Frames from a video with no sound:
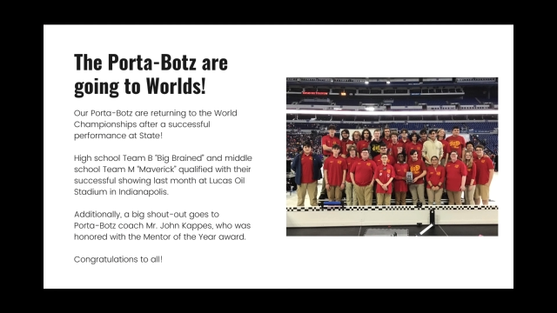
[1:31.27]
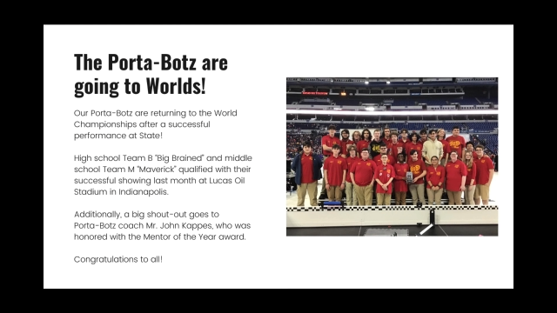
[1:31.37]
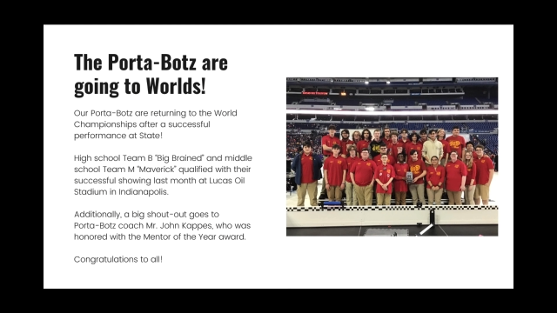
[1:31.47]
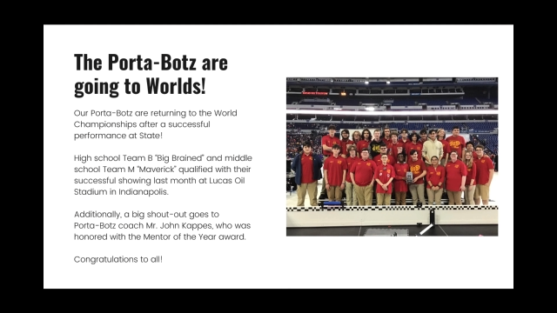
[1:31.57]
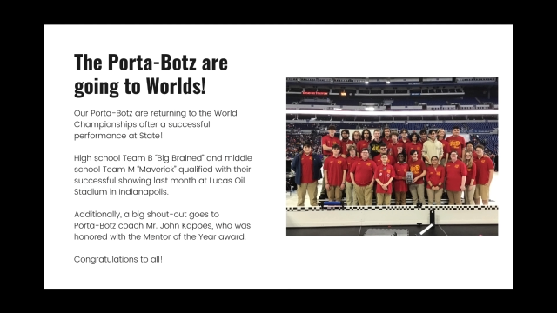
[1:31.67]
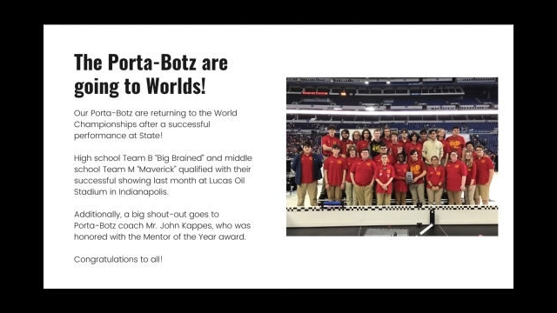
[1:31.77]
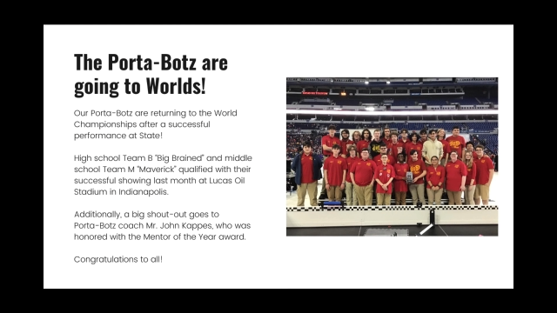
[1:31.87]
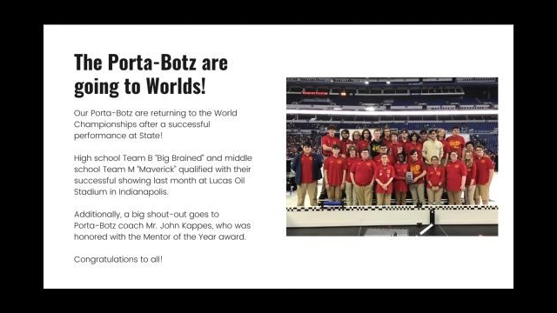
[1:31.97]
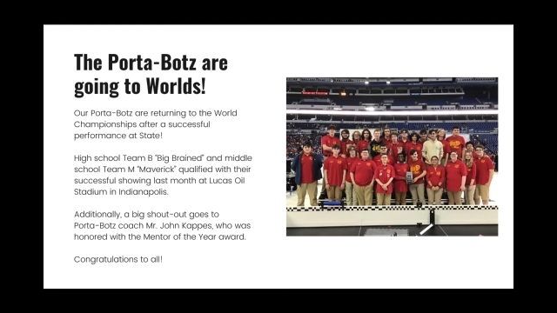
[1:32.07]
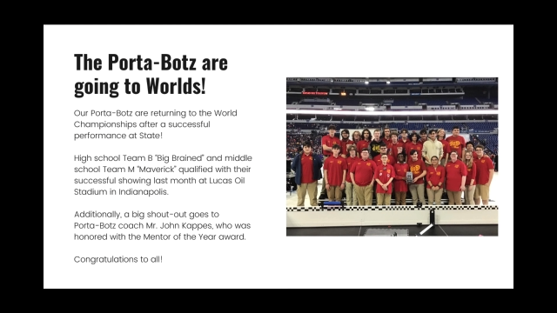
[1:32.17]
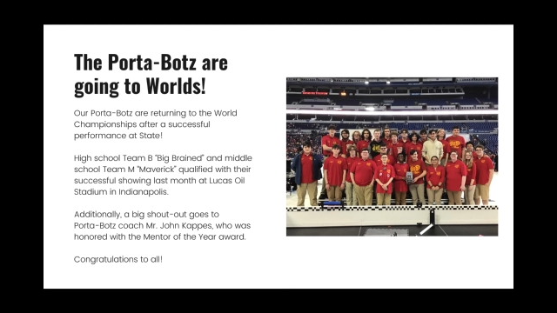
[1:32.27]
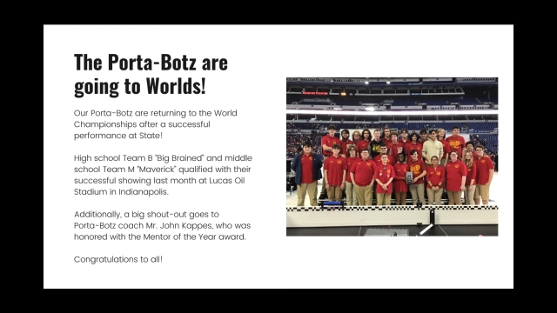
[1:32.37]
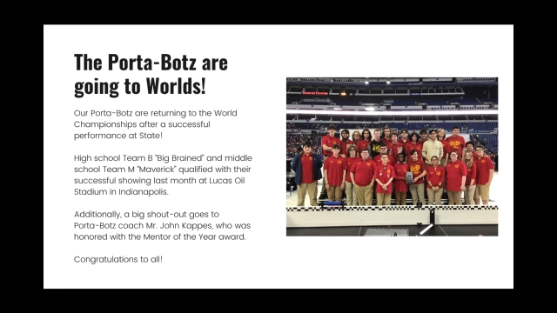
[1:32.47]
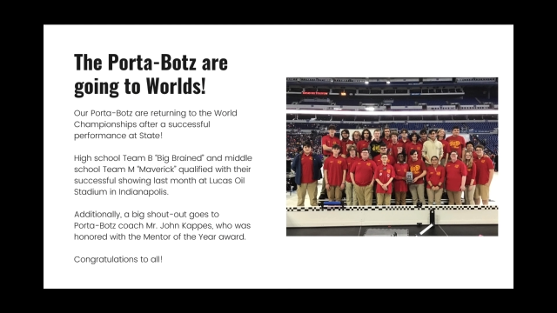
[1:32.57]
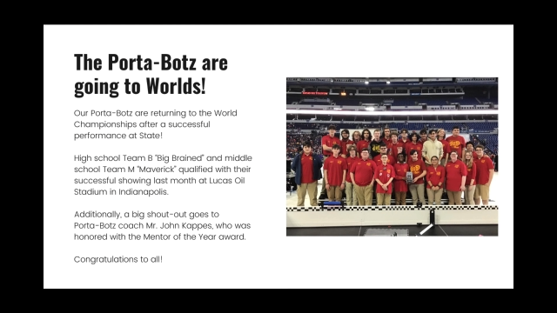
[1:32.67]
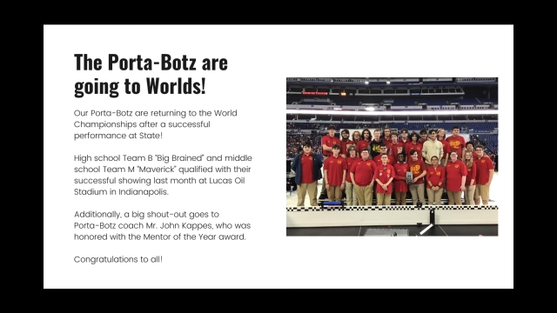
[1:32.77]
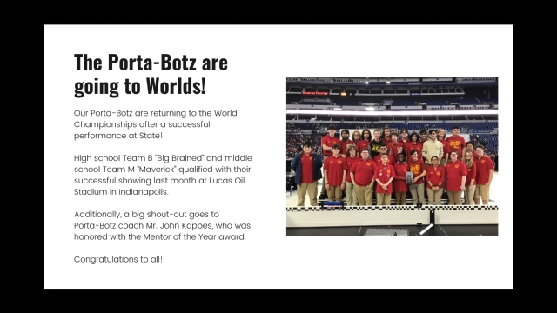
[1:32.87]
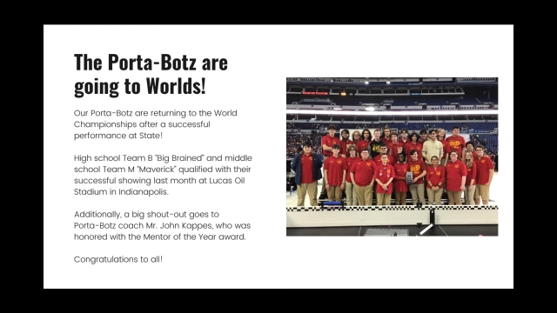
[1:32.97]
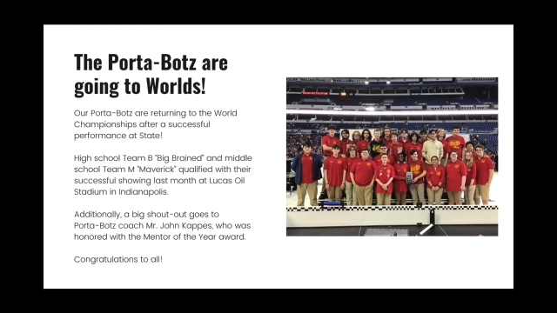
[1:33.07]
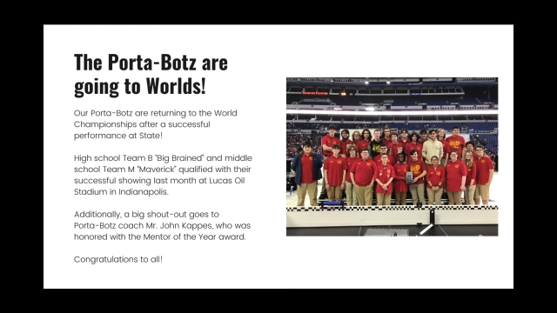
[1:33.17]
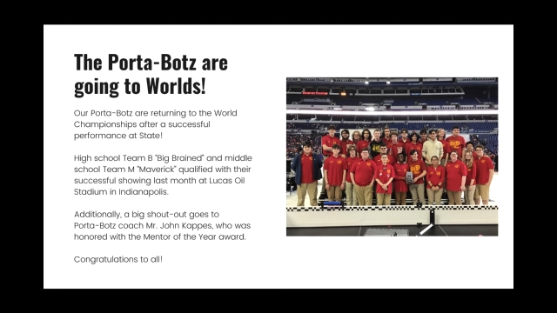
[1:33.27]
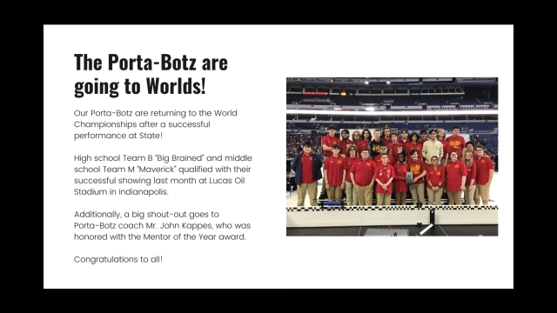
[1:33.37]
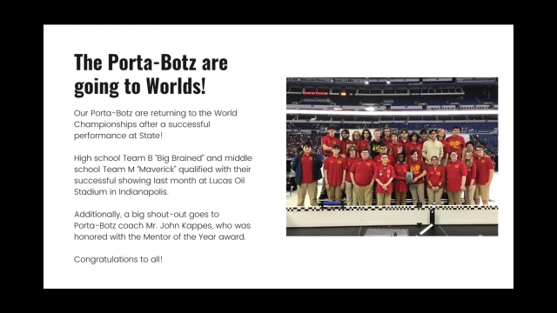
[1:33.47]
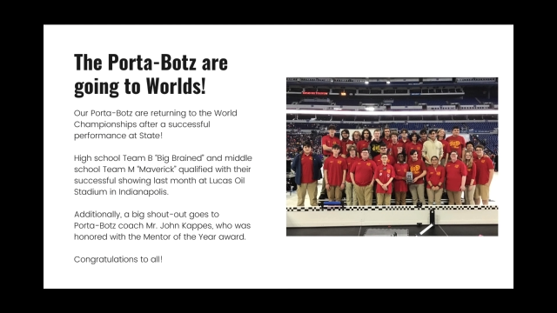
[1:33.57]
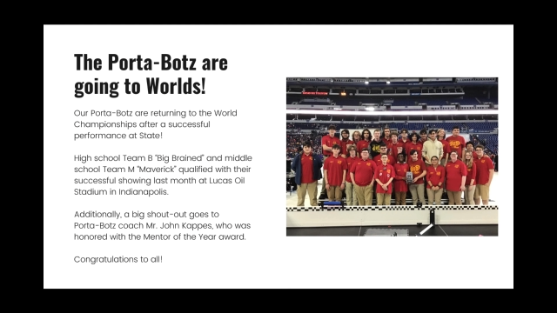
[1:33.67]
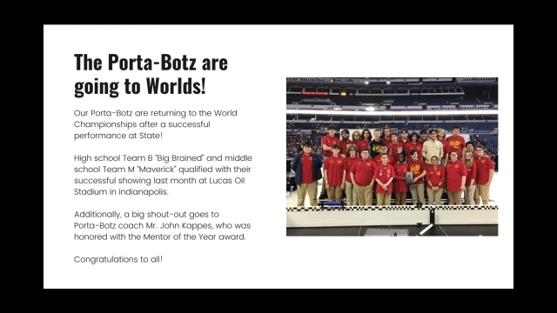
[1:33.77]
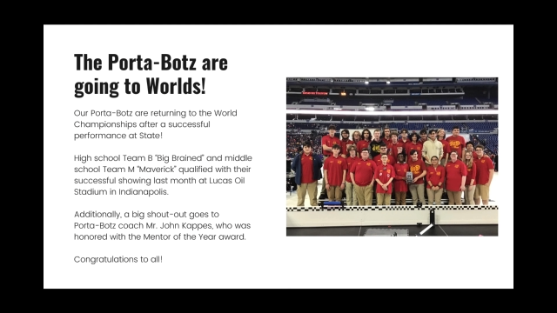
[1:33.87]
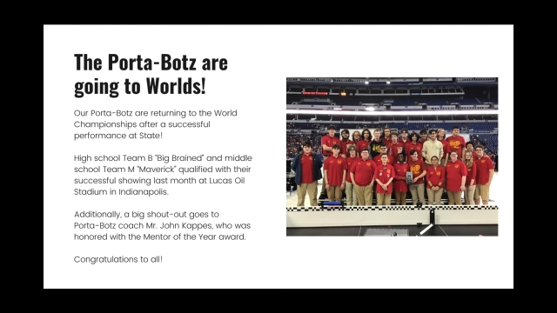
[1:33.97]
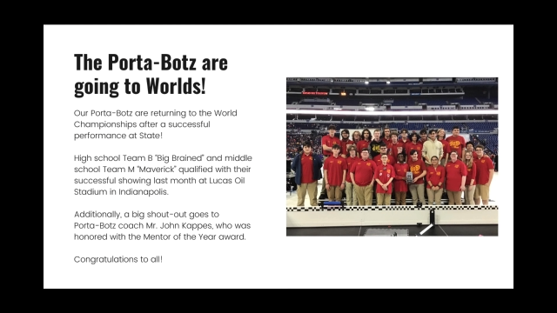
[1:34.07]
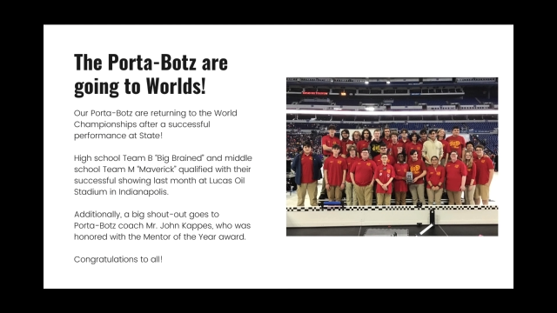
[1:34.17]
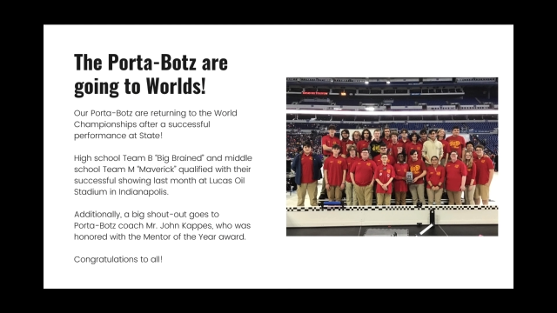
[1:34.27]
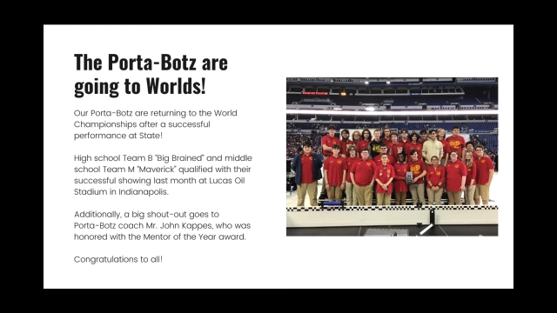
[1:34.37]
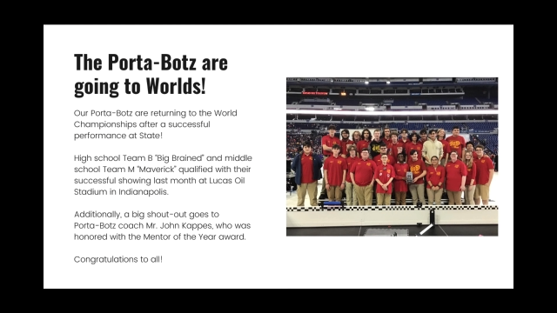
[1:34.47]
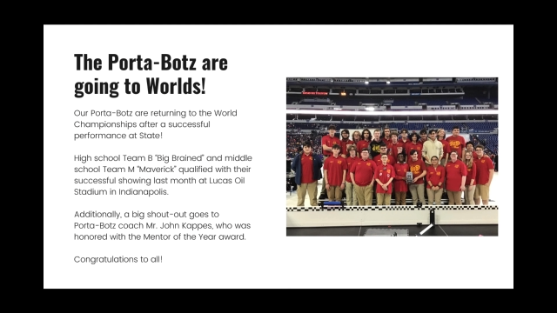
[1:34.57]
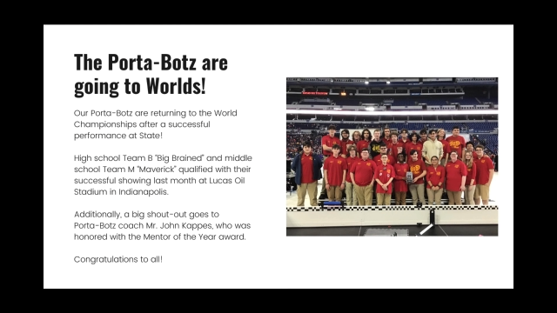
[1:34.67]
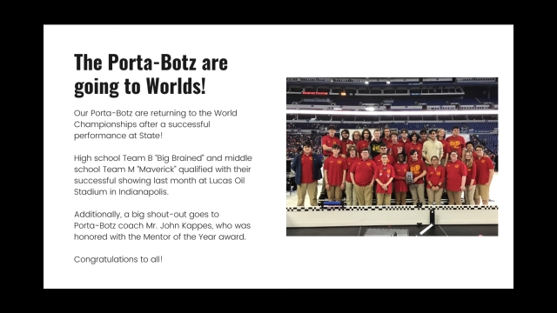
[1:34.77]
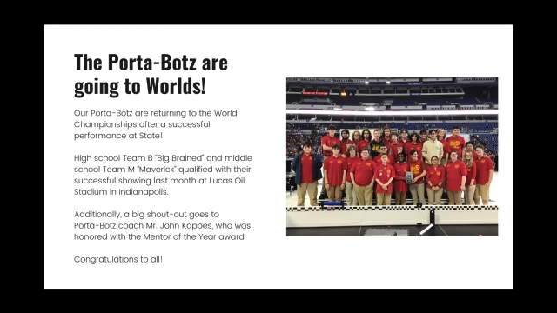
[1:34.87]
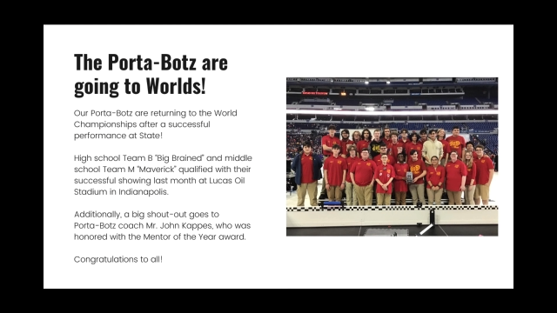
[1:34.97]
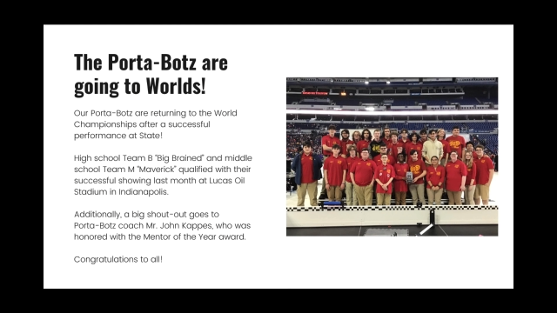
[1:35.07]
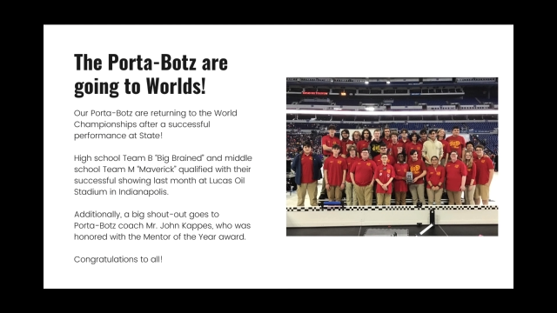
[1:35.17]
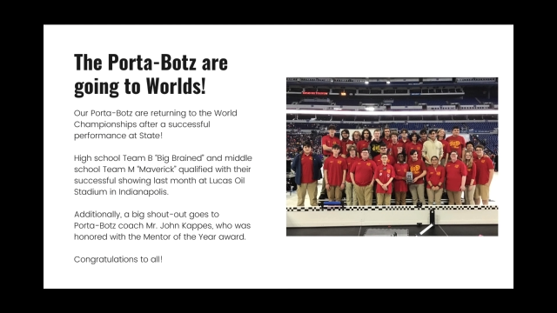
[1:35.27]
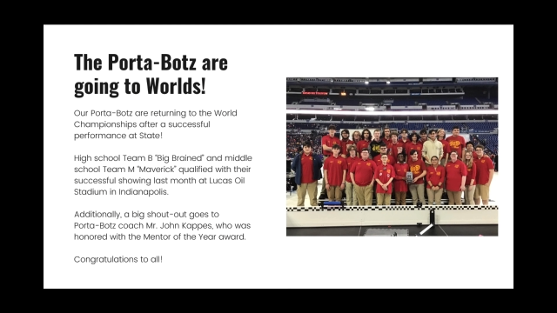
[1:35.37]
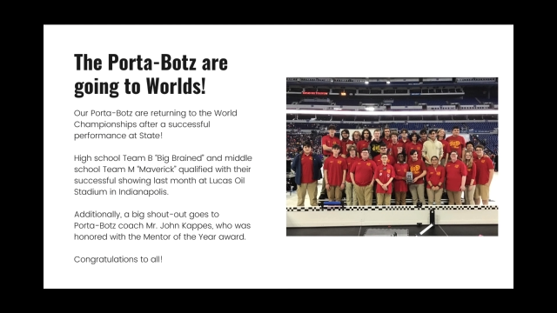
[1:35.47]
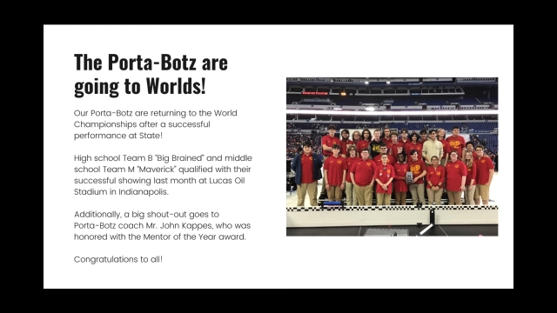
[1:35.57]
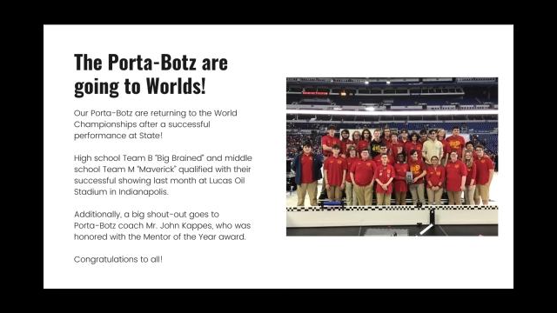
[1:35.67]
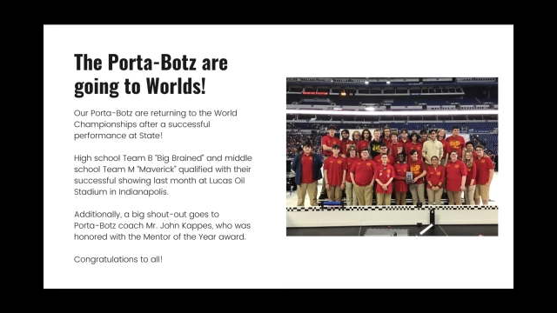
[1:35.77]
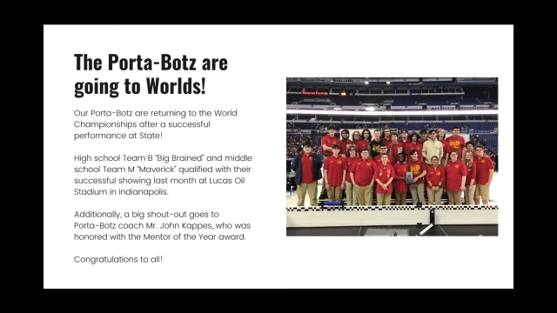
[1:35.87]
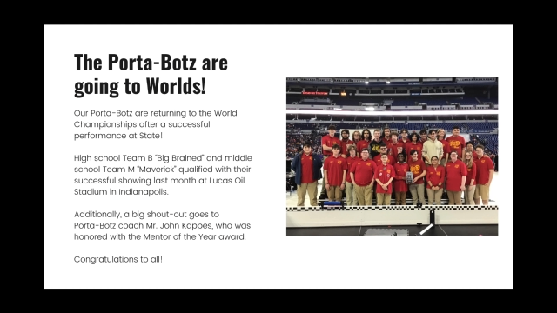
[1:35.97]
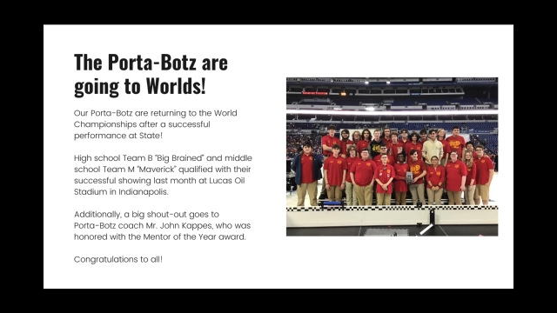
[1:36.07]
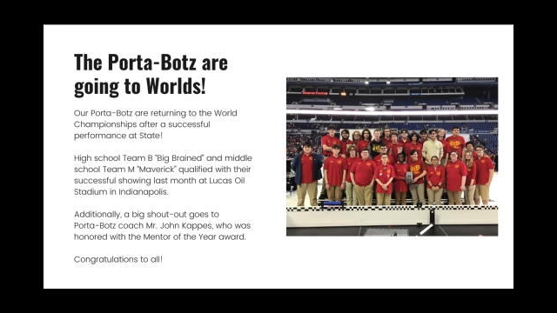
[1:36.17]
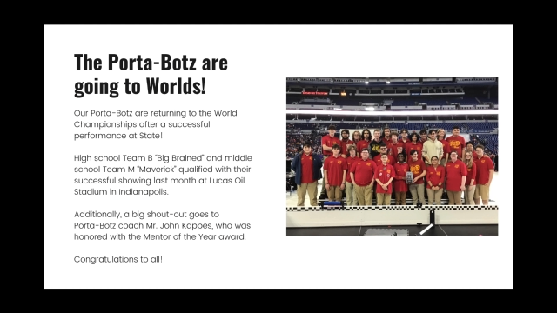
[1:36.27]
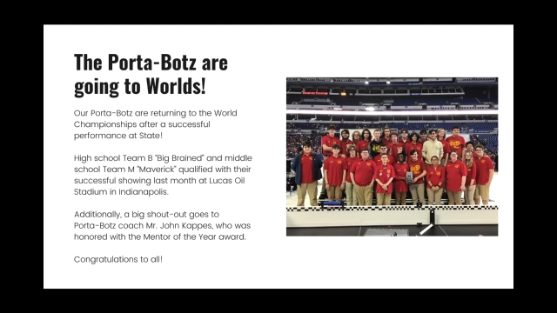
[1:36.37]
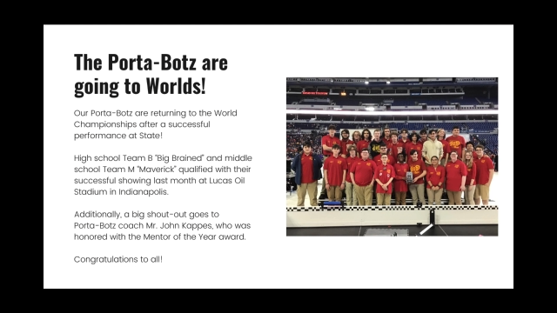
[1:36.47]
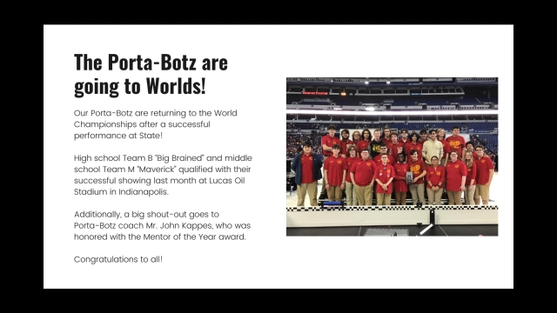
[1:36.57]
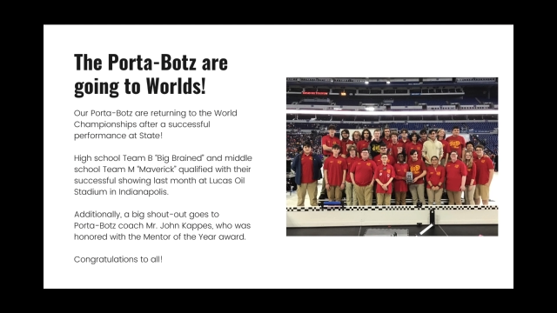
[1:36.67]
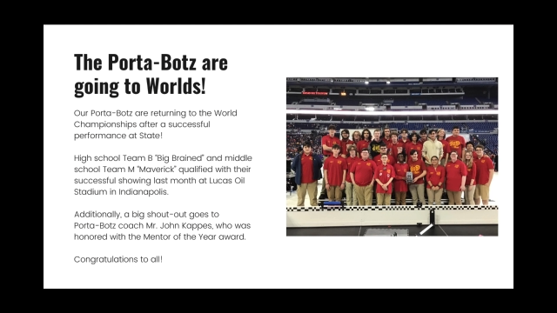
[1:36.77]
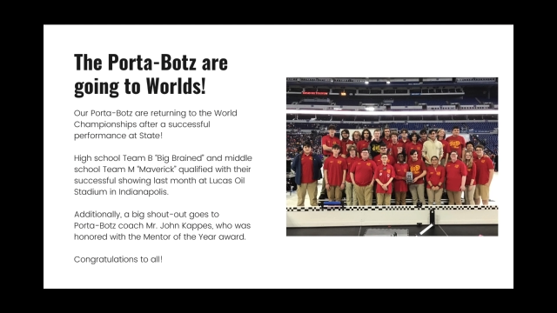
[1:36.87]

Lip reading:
(no speaker visible)